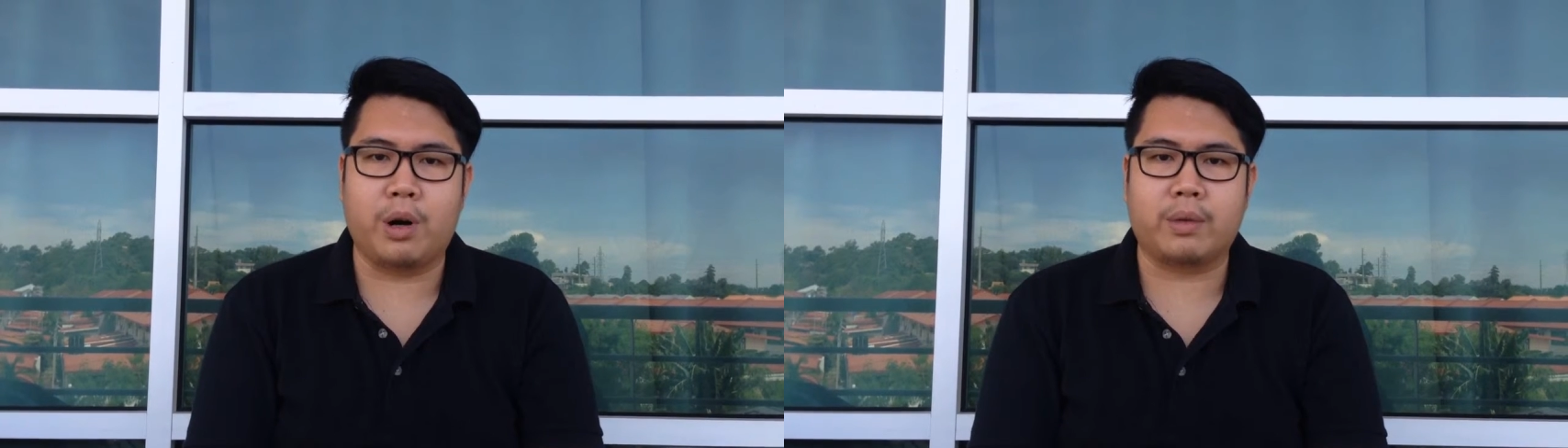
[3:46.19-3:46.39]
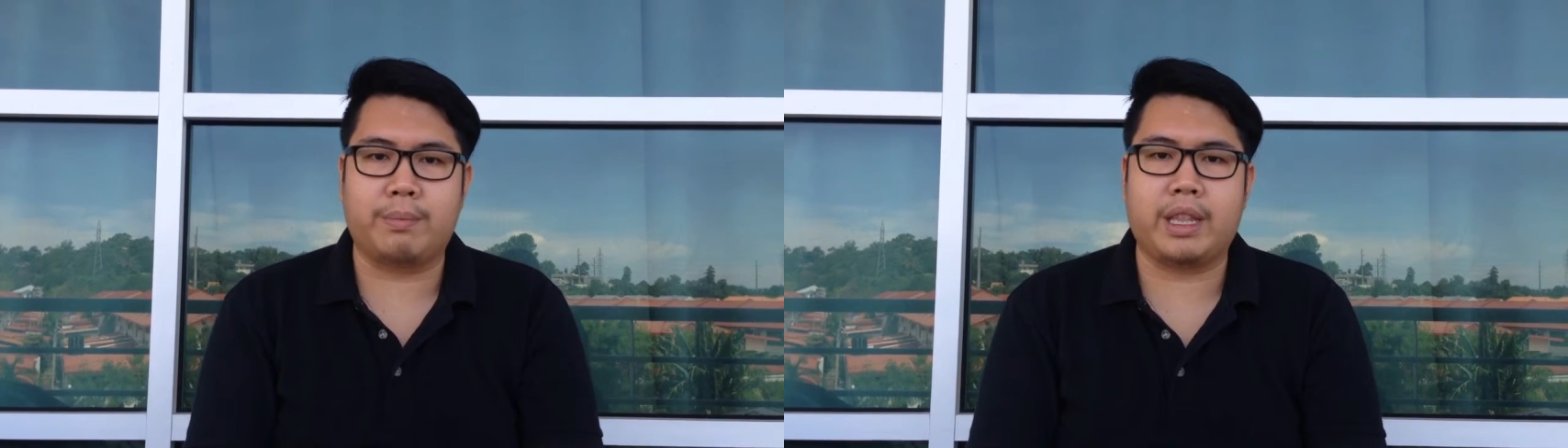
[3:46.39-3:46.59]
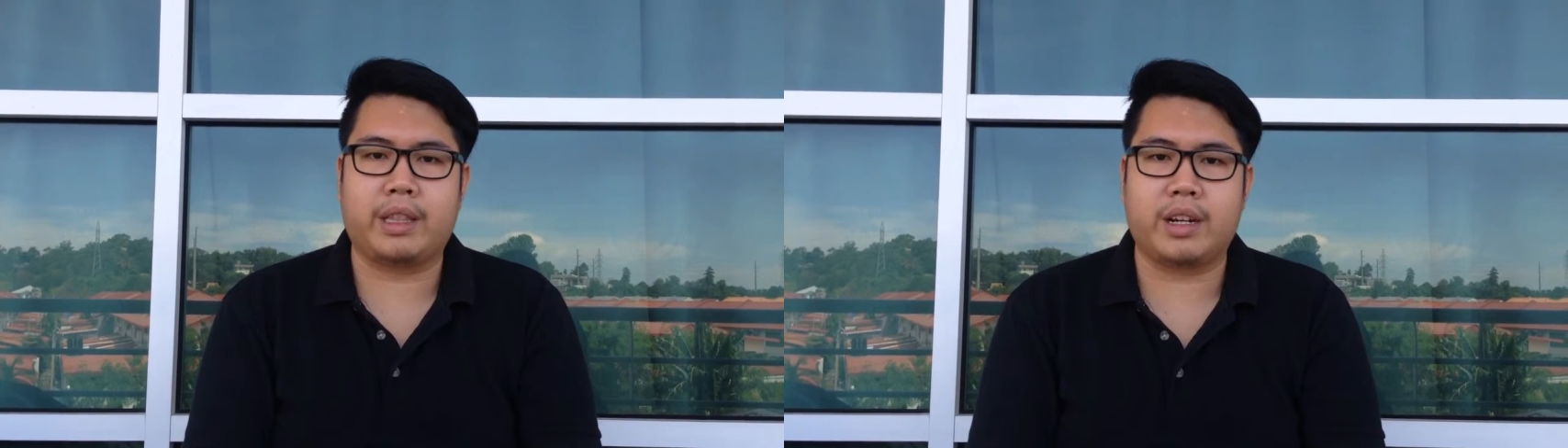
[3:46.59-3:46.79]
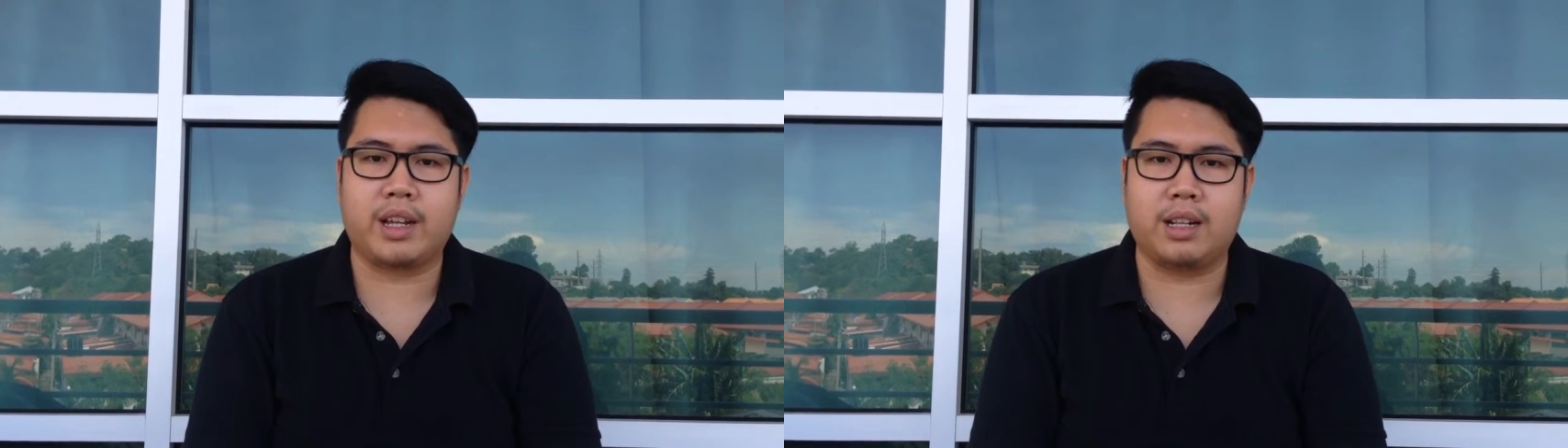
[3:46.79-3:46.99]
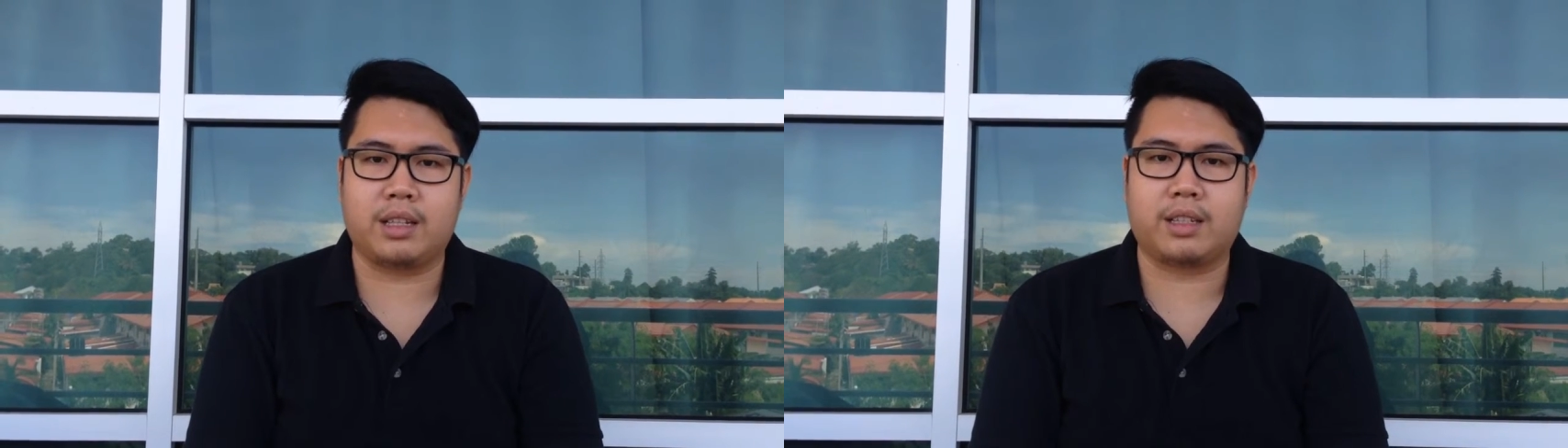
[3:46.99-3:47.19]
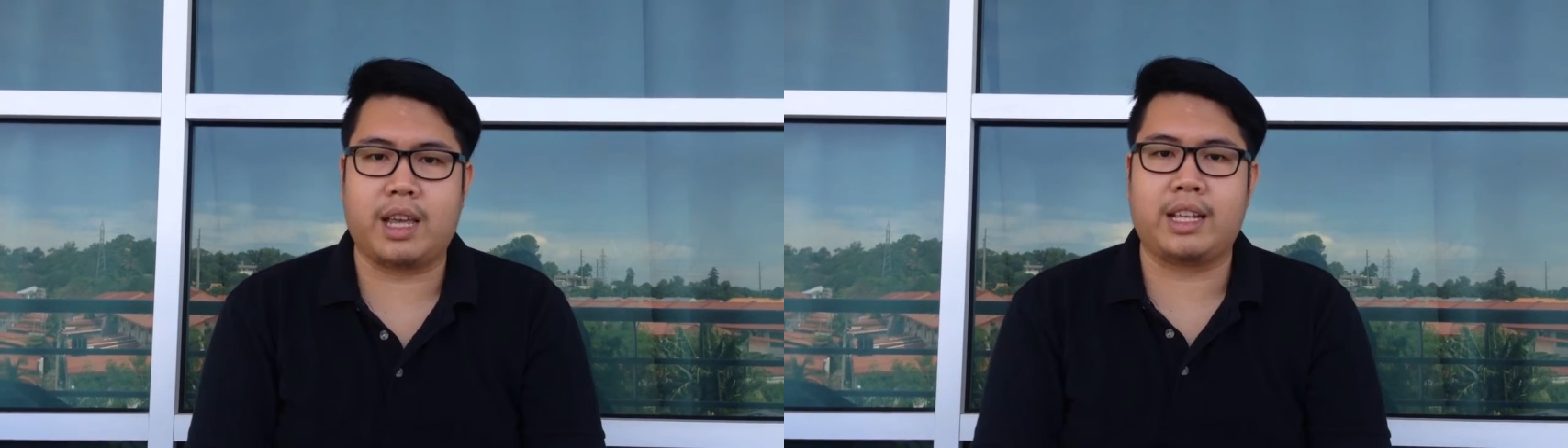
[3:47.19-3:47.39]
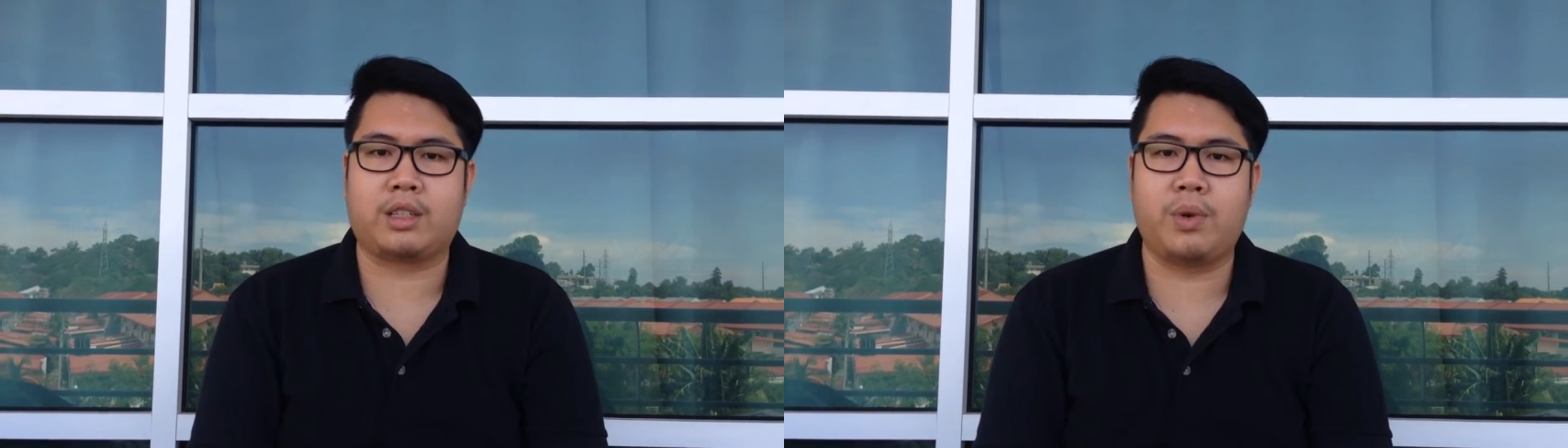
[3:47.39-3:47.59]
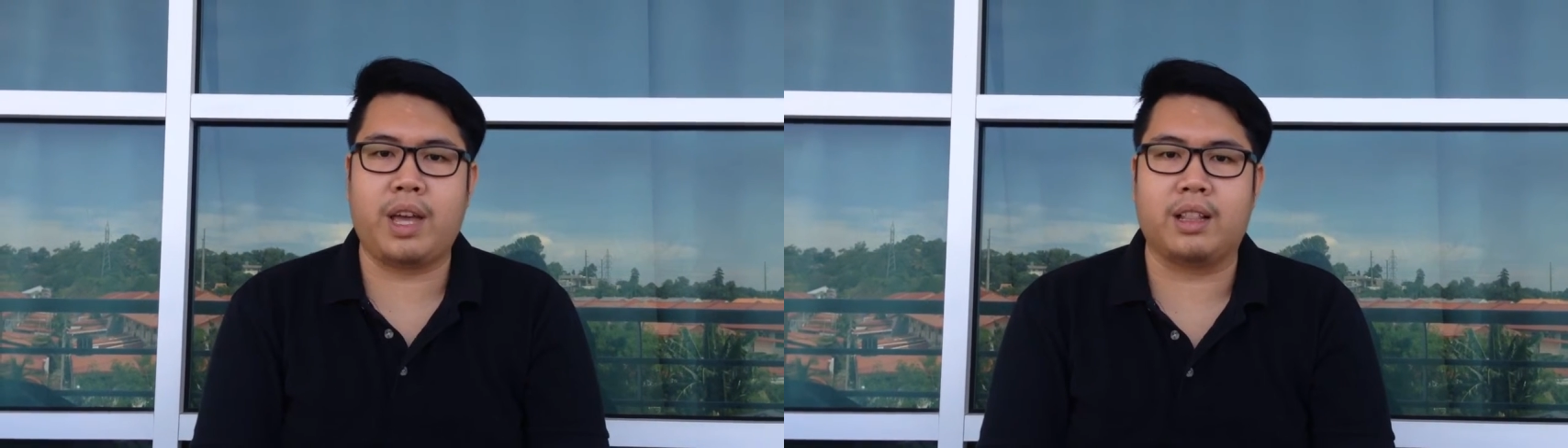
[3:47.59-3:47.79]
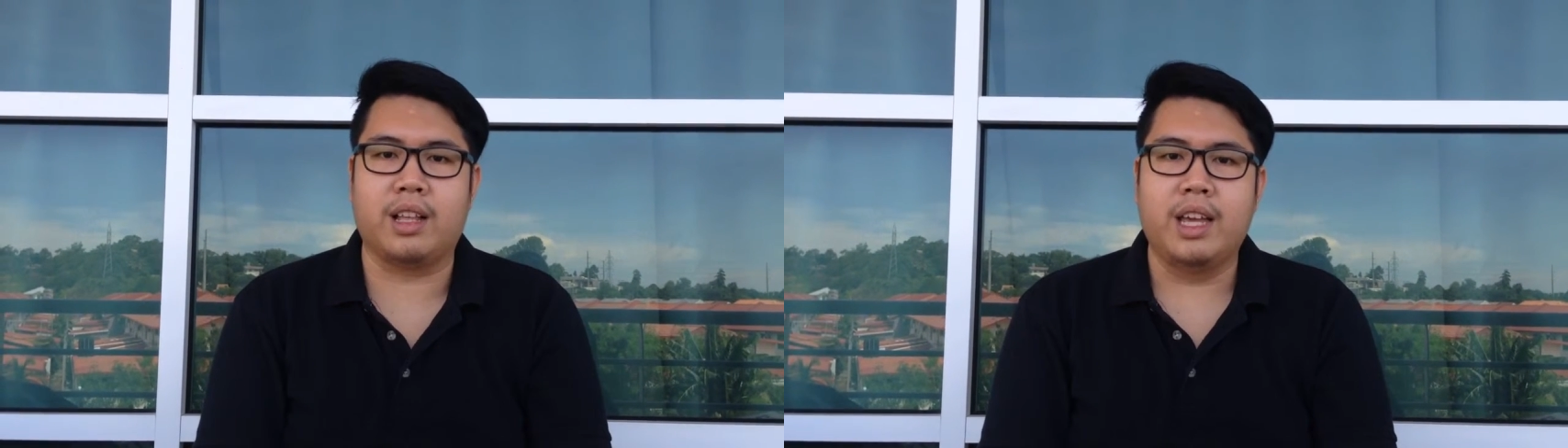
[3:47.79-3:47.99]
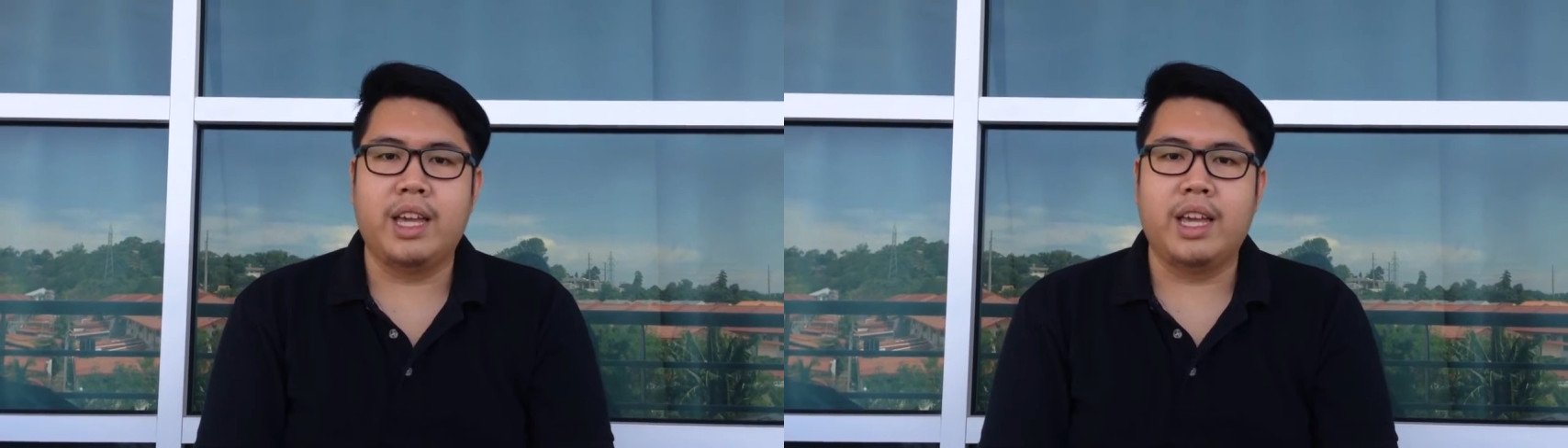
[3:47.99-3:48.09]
both materials as well.